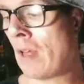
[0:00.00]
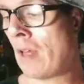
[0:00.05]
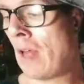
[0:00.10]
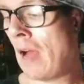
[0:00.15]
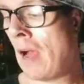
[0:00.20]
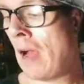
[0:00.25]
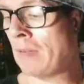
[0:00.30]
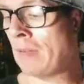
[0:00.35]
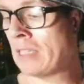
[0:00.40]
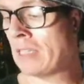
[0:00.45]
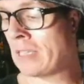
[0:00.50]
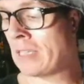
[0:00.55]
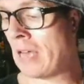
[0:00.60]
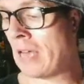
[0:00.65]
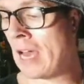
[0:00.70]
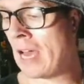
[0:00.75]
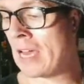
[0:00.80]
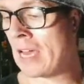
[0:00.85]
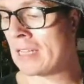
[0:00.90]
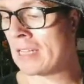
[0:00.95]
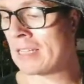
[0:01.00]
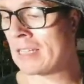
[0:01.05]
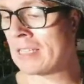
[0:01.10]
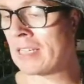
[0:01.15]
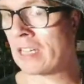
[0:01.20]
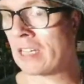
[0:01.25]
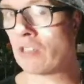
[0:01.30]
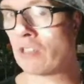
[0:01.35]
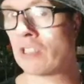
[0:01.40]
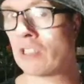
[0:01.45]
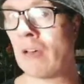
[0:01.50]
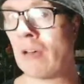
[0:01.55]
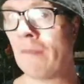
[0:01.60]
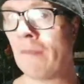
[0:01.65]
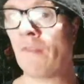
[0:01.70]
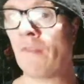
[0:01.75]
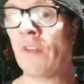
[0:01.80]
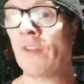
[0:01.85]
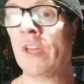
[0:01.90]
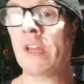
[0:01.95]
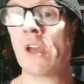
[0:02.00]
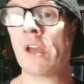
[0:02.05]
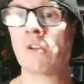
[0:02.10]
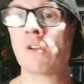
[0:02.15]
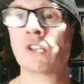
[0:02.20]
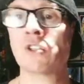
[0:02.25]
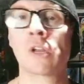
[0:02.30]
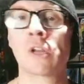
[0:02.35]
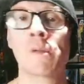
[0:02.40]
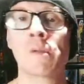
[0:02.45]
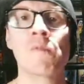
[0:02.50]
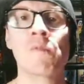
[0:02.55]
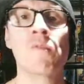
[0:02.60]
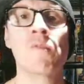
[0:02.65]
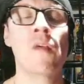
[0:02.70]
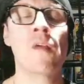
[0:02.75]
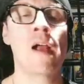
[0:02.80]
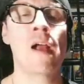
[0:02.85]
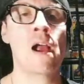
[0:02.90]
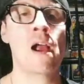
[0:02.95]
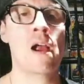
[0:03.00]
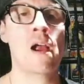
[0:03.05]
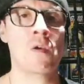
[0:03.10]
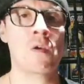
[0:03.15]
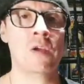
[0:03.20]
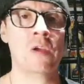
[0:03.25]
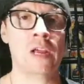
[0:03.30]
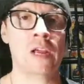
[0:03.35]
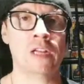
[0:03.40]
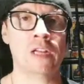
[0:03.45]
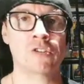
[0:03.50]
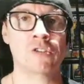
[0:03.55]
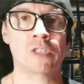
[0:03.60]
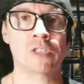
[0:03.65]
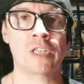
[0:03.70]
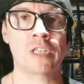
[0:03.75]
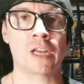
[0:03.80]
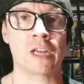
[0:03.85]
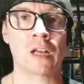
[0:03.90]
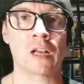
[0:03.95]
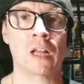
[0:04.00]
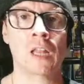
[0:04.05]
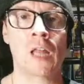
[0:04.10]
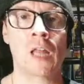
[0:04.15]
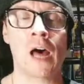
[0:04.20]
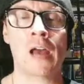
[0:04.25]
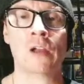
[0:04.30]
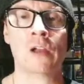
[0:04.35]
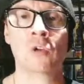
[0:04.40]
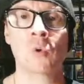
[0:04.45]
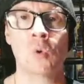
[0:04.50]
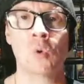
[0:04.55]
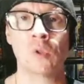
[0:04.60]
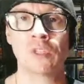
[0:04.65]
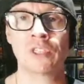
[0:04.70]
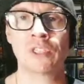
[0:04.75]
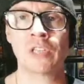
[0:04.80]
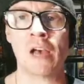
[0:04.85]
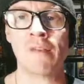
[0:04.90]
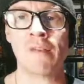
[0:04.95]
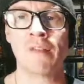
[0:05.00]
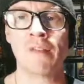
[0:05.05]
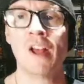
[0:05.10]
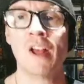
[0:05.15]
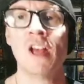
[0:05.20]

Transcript: I would say 6 or 7 videos are going to be very interesting. A lot of cool stuff.